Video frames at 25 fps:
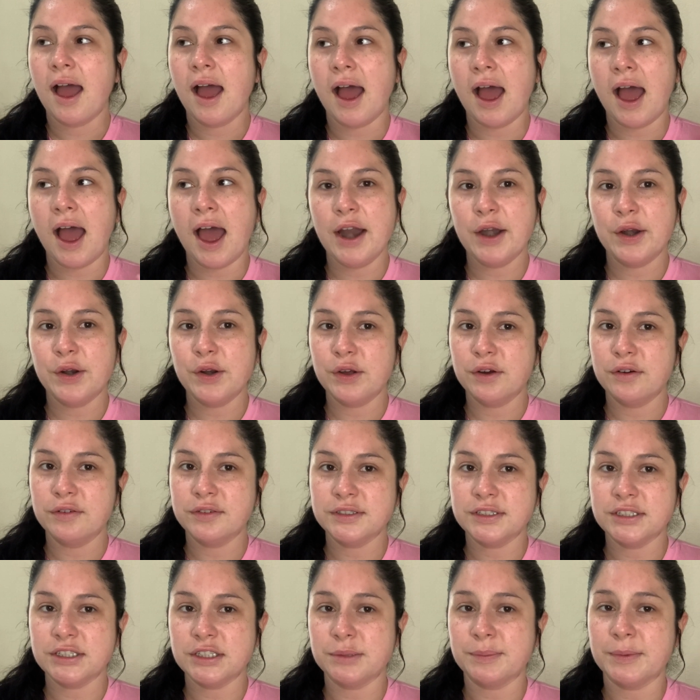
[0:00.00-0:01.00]
I don't know if
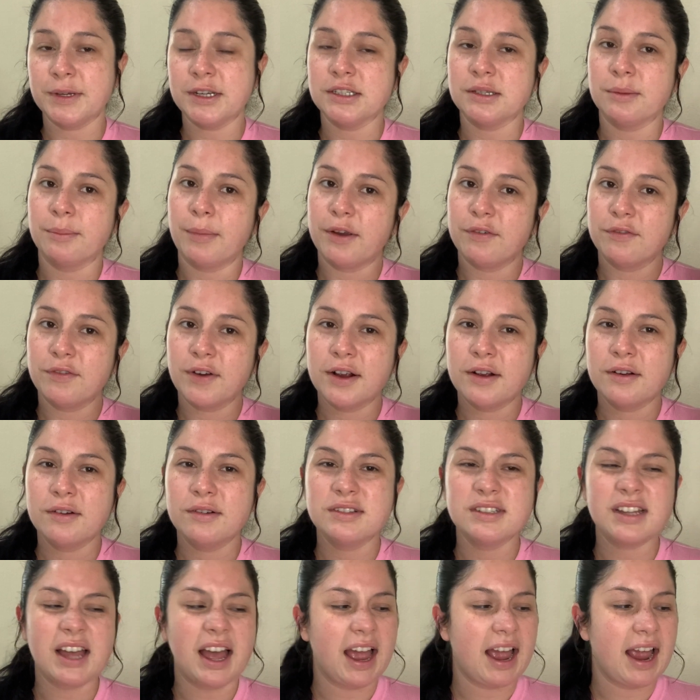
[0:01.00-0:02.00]
it's just because of my
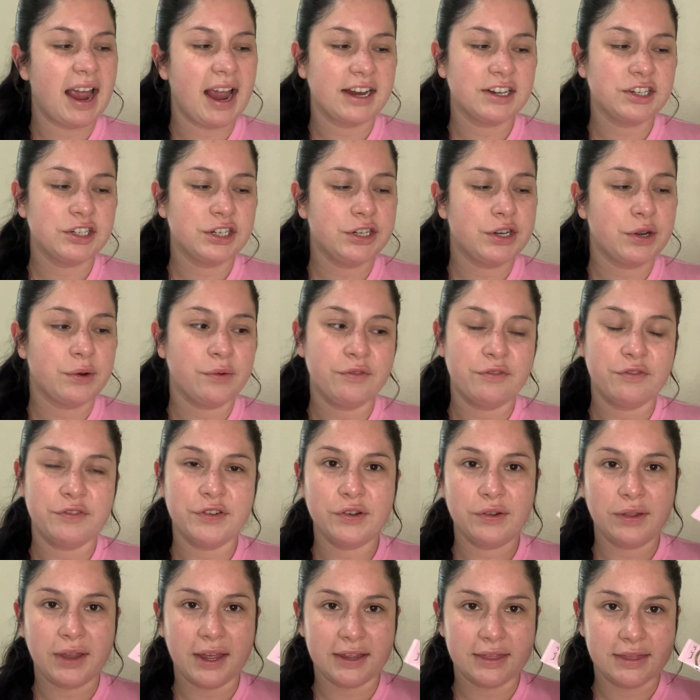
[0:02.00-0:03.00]
freckles. I actually don't
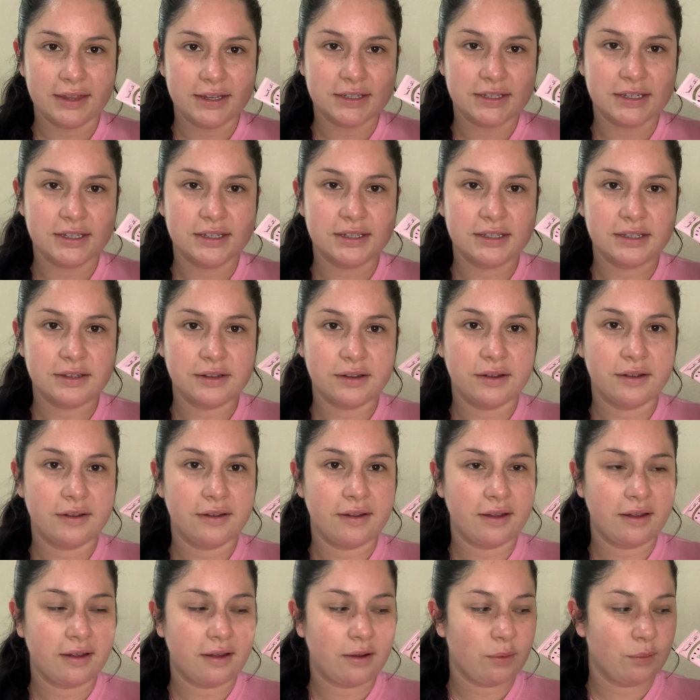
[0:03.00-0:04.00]
feel like this is
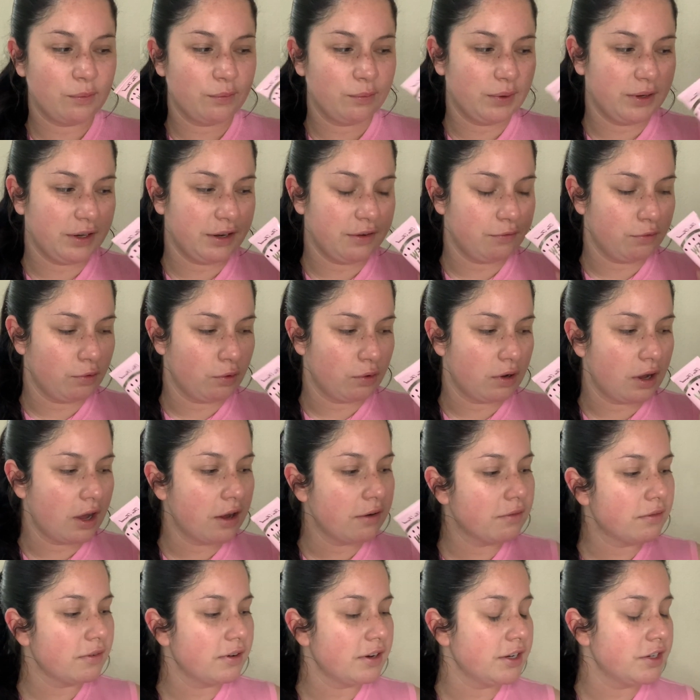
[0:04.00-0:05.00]
really full
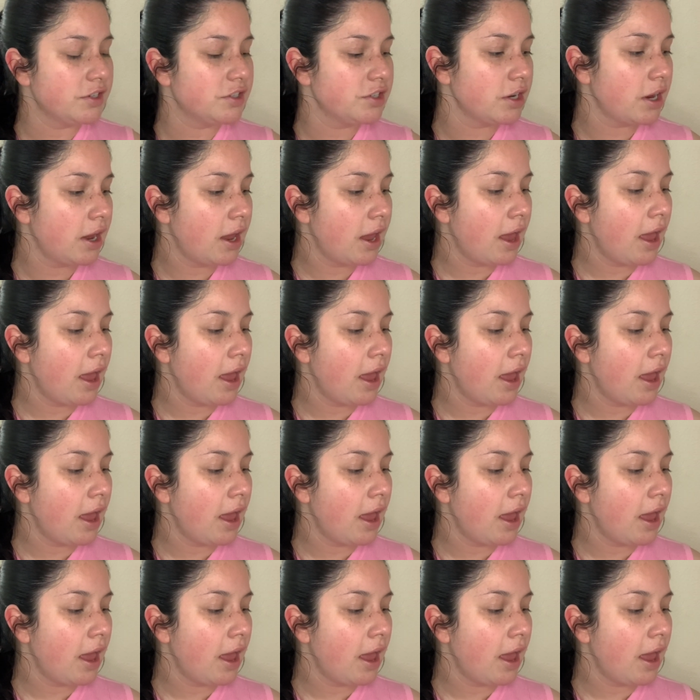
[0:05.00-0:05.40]
coverage.